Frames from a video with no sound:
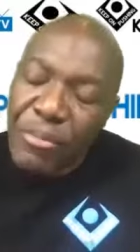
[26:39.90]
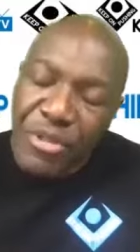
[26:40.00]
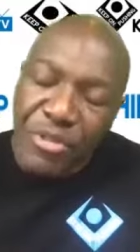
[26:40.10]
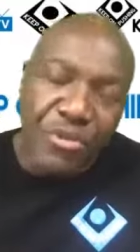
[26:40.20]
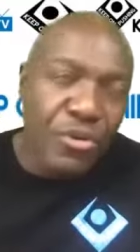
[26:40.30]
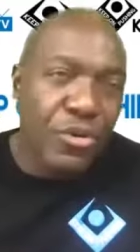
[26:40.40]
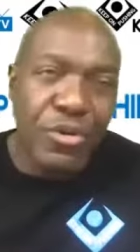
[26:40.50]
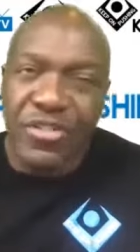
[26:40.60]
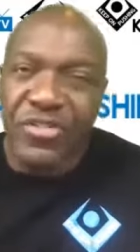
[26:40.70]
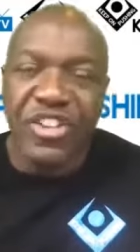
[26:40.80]
me through
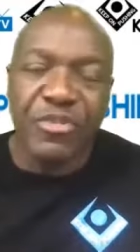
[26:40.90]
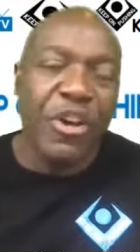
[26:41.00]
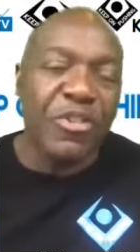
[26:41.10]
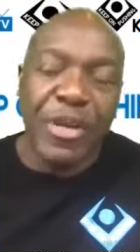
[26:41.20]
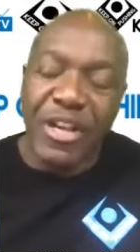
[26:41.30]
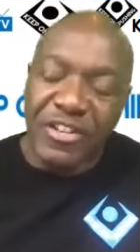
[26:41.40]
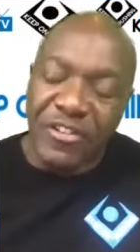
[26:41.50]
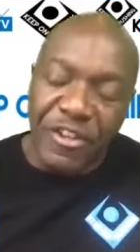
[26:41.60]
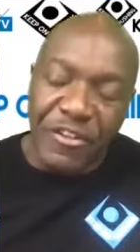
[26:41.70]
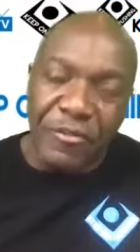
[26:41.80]
the 6 months, because
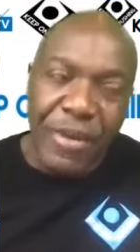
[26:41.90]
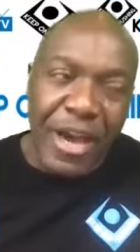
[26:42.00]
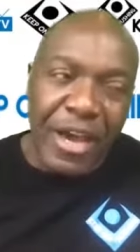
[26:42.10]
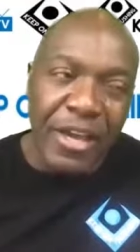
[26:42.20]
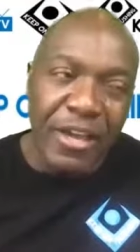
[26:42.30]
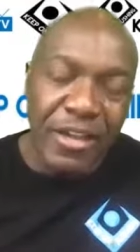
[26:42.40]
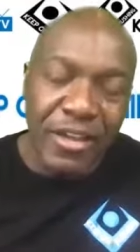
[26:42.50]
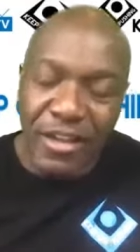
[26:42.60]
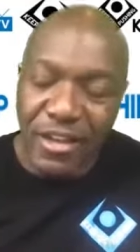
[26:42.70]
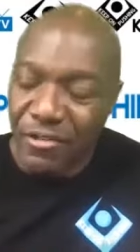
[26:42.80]
if my
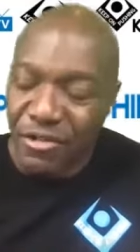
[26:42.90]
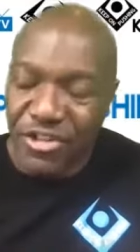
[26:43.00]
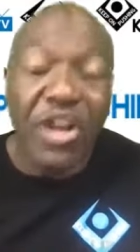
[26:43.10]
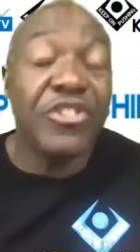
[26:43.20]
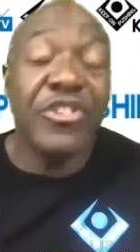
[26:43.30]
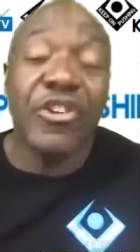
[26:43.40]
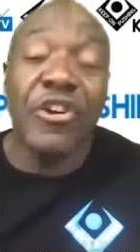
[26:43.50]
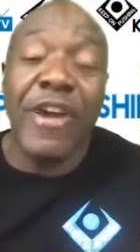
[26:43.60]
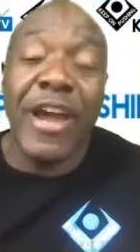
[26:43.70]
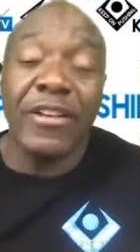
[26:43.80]
research is
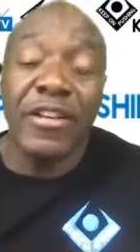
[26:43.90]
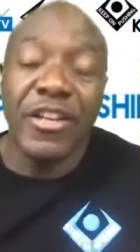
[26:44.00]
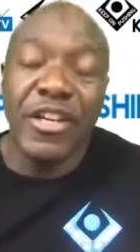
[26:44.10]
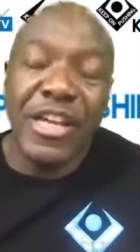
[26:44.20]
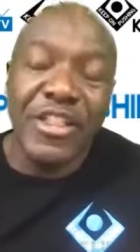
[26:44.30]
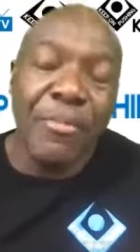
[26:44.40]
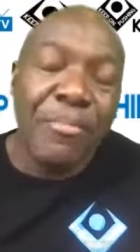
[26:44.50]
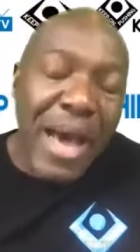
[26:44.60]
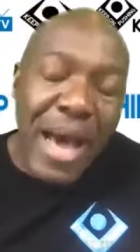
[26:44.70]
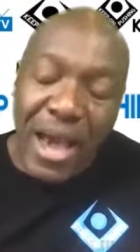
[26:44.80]
correct, in the
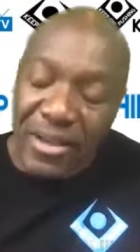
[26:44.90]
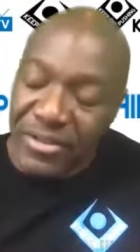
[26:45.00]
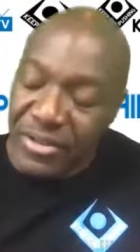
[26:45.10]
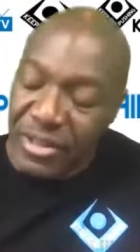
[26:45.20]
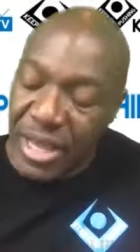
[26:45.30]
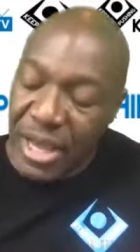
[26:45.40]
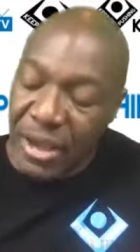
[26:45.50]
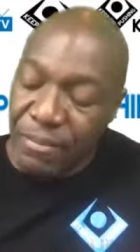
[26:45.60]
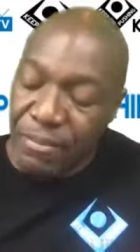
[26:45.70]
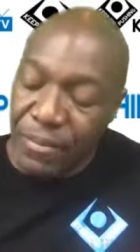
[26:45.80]
past,
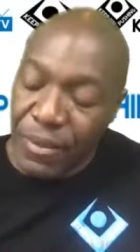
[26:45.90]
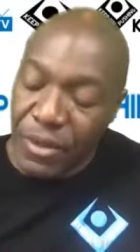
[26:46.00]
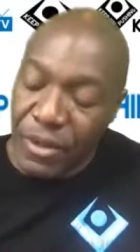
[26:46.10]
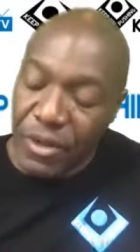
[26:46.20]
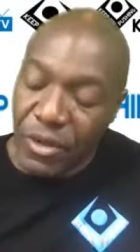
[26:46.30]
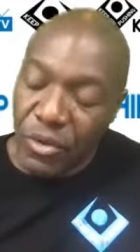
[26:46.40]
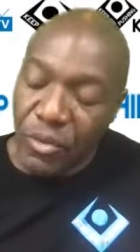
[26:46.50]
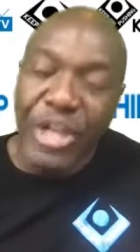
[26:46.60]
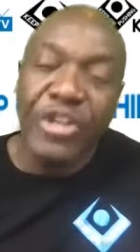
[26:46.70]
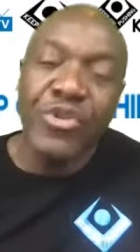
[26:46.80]

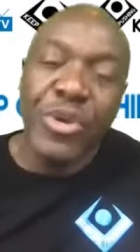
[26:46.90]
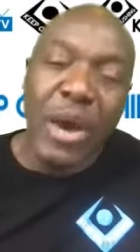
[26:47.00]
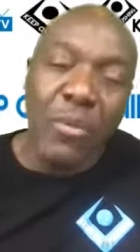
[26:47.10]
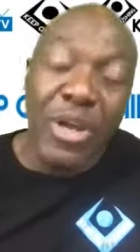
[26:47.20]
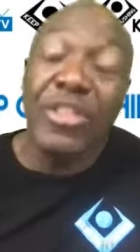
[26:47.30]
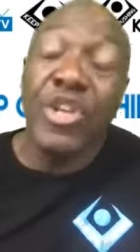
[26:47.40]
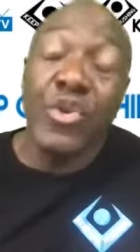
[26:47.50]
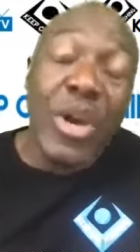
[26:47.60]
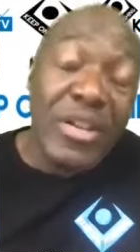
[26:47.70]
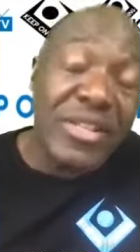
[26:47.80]
when the
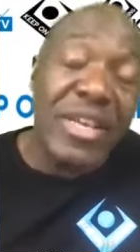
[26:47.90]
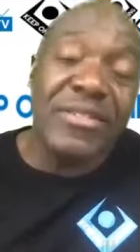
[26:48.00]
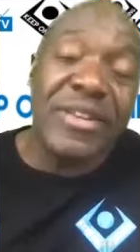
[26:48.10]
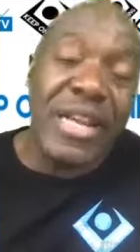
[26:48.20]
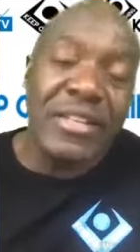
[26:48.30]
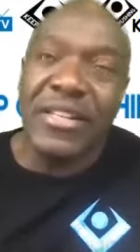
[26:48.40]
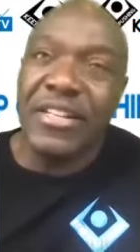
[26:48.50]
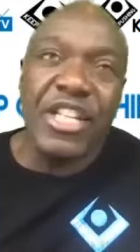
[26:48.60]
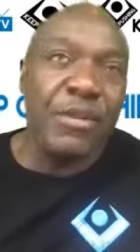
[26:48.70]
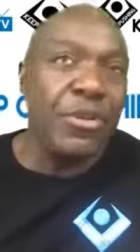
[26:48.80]
USA selected a
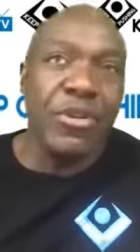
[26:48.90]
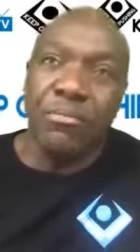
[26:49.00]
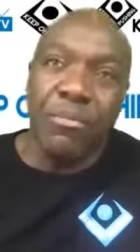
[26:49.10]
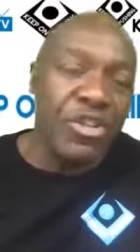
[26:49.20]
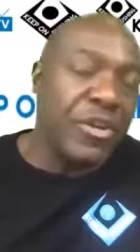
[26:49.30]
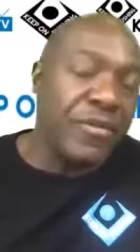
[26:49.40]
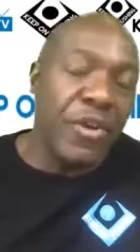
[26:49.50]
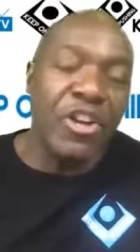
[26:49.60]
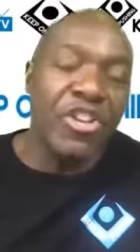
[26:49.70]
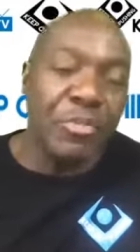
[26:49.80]
team, a bunch of
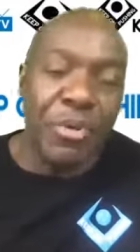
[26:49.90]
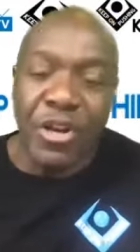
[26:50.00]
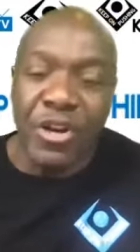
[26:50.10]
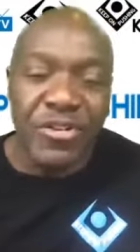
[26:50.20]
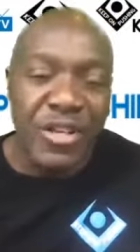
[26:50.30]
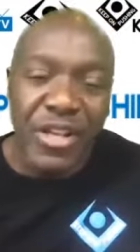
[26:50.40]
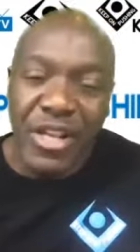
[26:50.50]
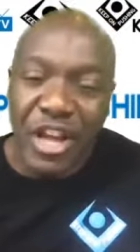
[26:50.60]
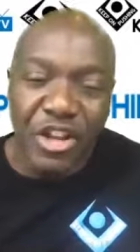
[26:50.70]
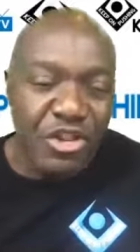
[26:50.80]
college players,
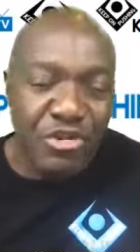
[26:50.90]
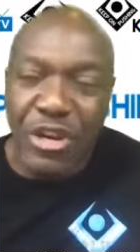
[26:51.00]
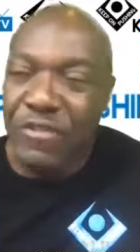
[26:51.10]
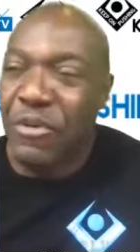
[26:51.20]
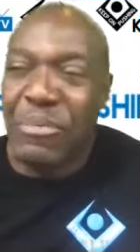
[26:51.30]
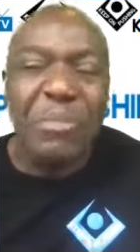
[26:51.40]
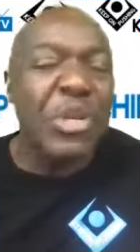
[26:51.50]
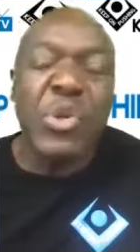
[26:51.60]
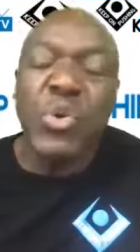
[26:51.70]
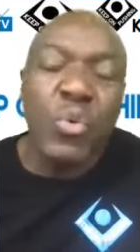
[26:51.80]
and you train for maybe
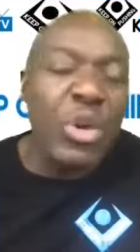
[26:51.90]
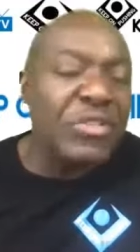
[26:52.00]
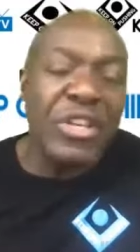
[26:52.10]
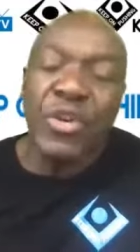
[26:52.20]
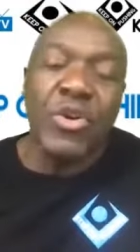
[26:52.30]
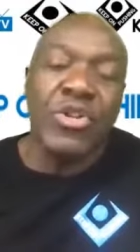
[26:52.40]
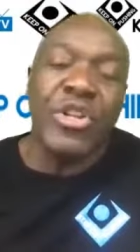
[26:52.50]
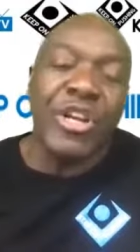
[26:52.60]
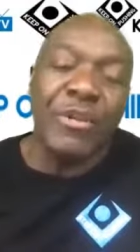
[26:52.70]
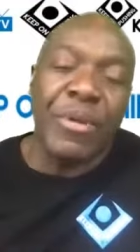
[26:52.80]
2 weeks and you go to the
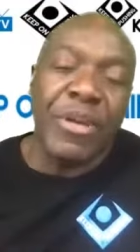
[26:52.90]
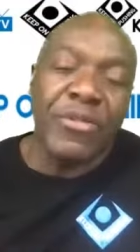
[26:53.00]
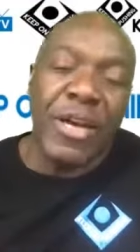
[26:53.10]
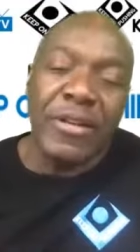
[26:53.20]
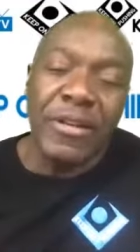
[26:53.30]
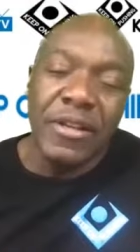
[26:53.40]
Olympics, right?